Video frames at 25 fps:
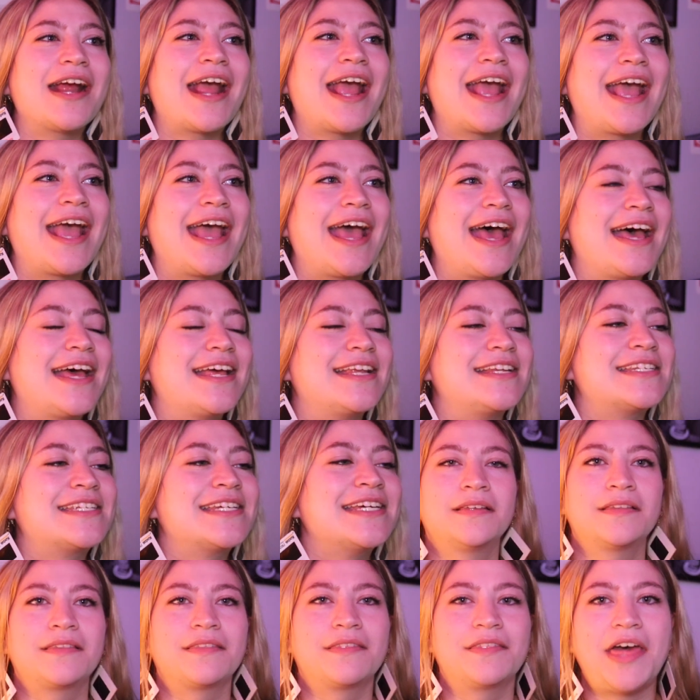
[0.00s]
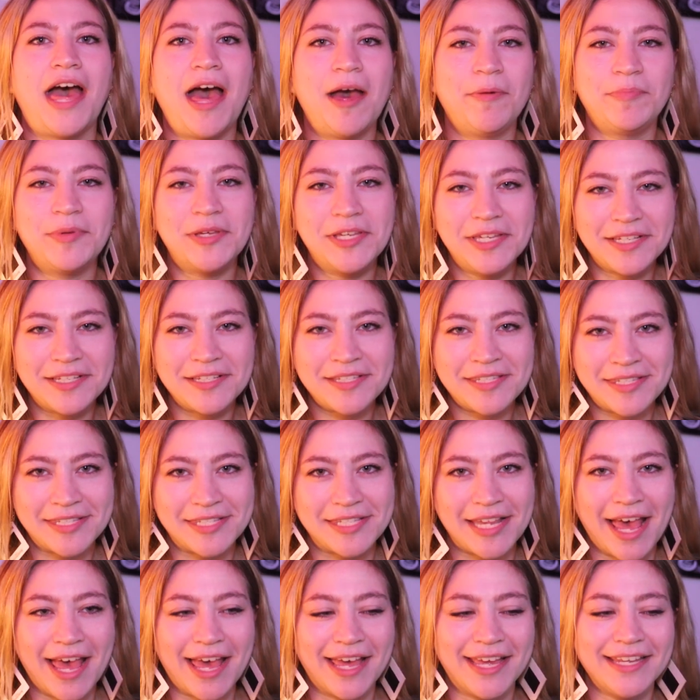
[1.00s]
And that being
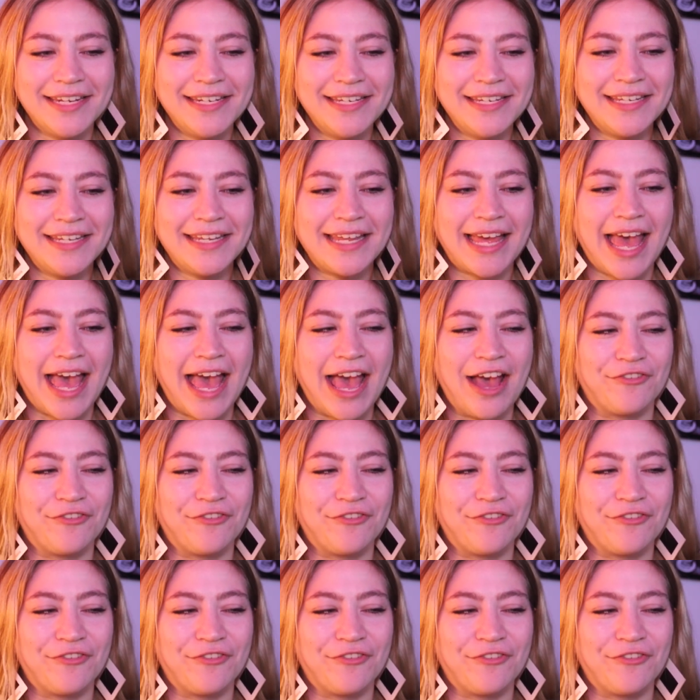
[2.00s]
said,